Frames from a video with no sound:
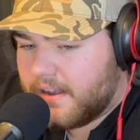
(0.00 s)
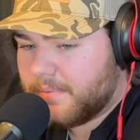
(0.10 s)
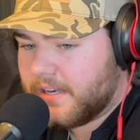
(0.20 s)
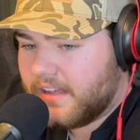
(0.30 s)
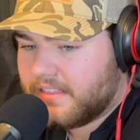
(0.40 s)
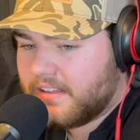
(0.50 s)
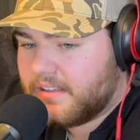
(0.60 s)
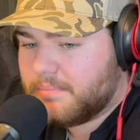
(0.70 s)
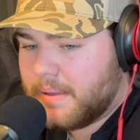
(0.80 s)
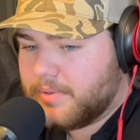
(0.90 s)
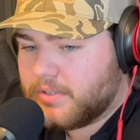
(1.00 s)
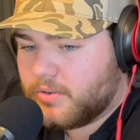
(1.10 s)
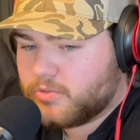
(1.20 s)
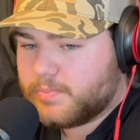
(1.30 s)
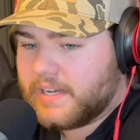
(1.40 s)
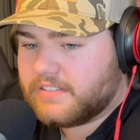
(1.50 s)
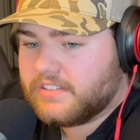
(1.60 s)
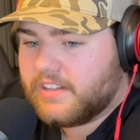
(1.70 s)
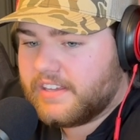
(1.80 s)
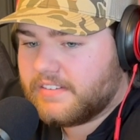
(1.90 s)
I mean, I think maybe it goes back
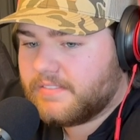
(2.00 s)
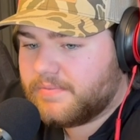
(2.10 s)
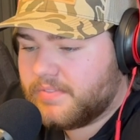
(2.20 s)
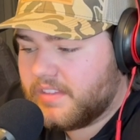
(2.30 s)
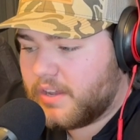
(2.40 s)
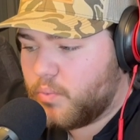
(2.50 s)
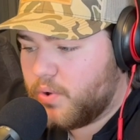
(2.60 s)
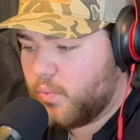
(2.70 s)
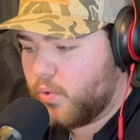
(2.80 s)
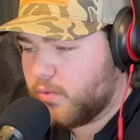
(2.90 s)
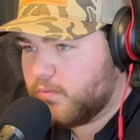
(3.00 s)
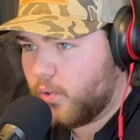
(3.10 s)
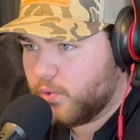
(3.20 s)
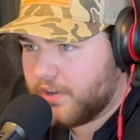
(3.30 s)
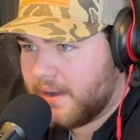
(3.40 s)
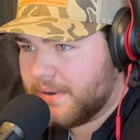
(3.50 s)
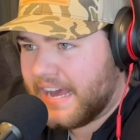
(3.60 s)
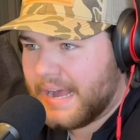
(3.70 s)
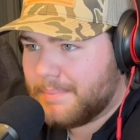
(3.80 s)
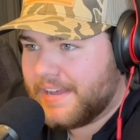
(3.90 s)
to like we were full time in
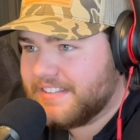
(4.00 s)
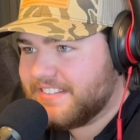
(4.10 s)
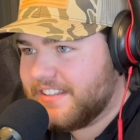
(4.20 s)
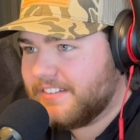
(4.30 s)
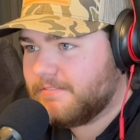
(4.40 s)
iPads then.